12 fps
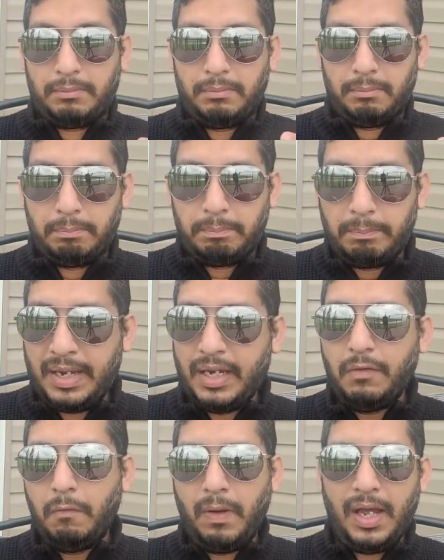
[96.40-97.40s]

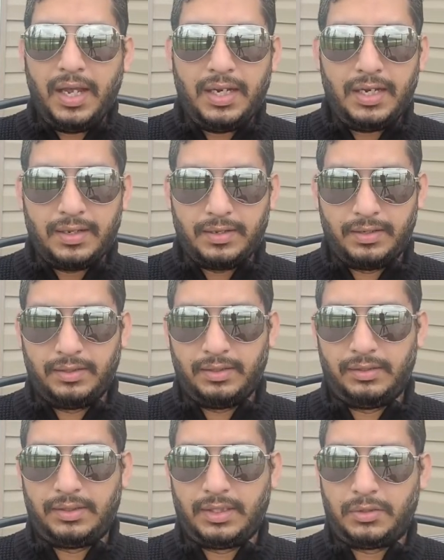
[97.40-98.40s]
Meanwhile,
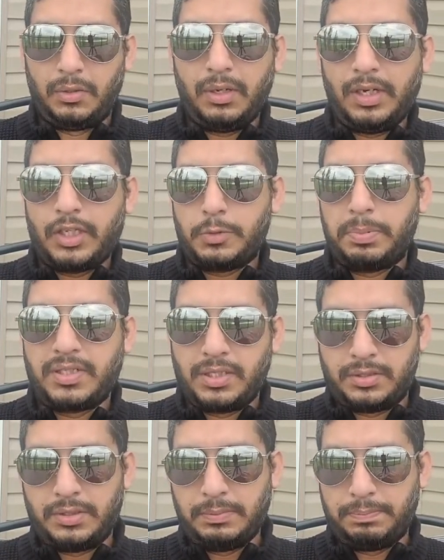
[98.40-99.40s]
the total express
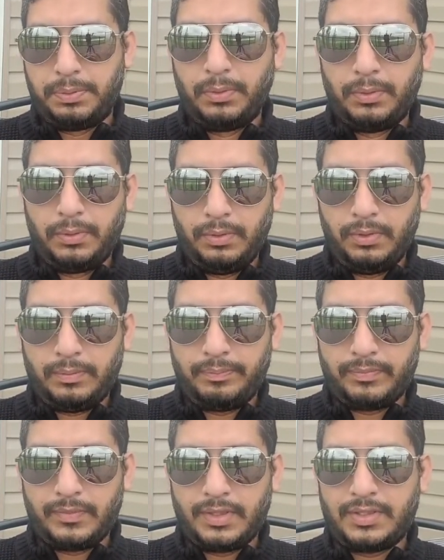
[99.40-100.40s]
entry pool
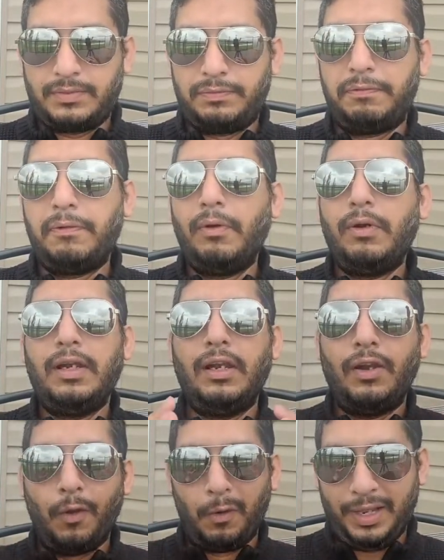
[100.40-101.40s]
is fully
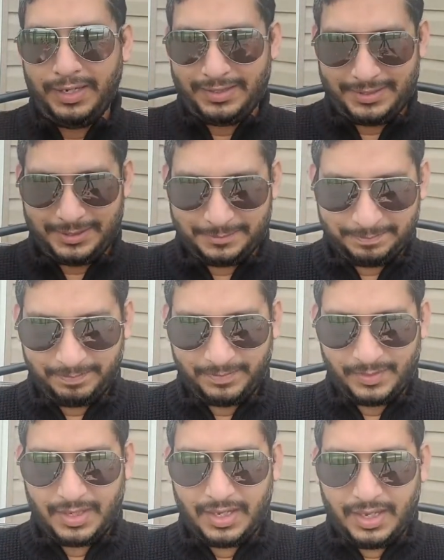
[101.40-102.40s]
loaded.
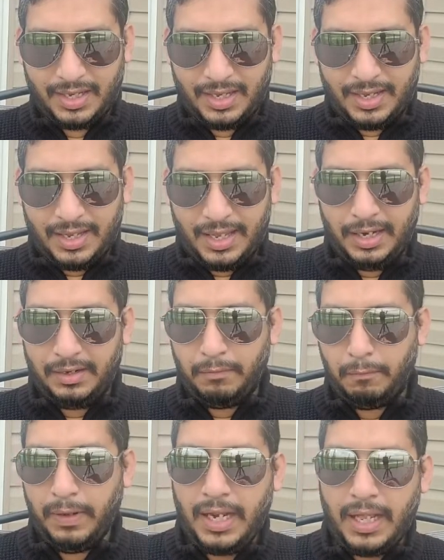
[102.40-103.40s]

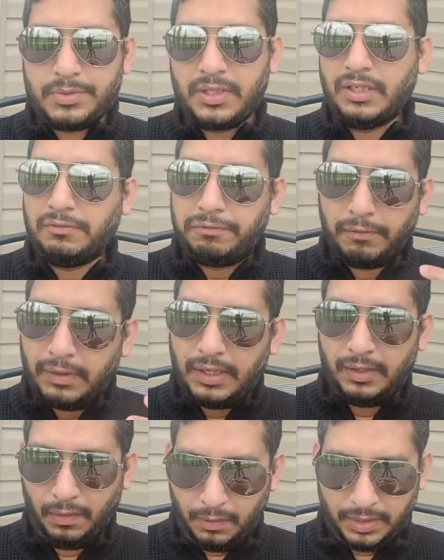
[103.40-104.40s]
And when I'm saying fully
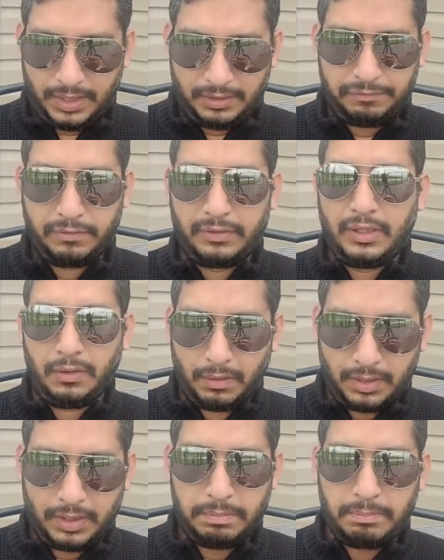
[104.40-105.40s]
loaded
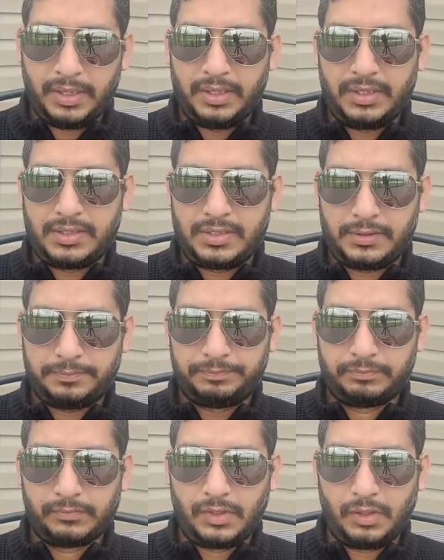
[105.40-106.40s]
means
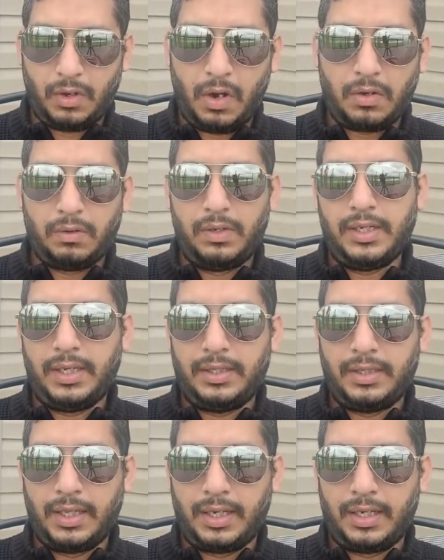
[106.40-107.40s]
not only
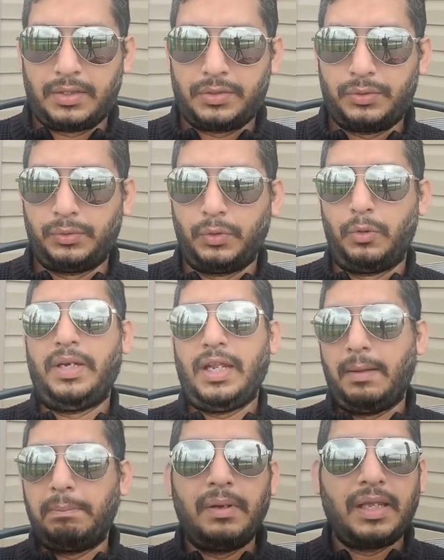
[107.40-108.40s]
there are so many
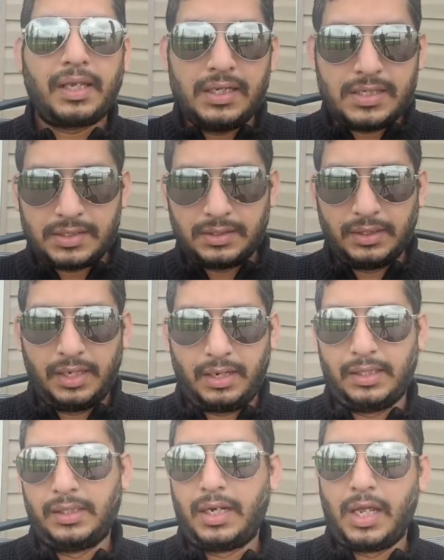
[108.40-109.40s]
applicants,
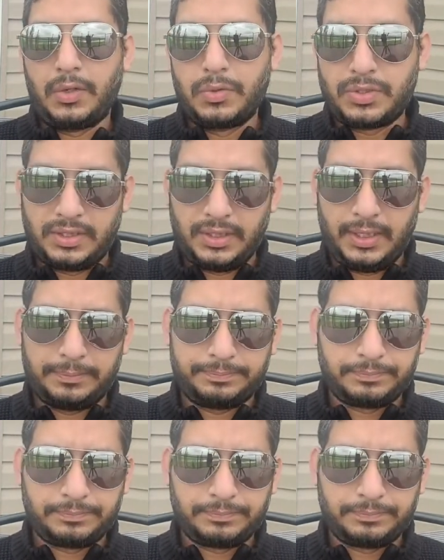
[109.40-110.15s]
rather I would say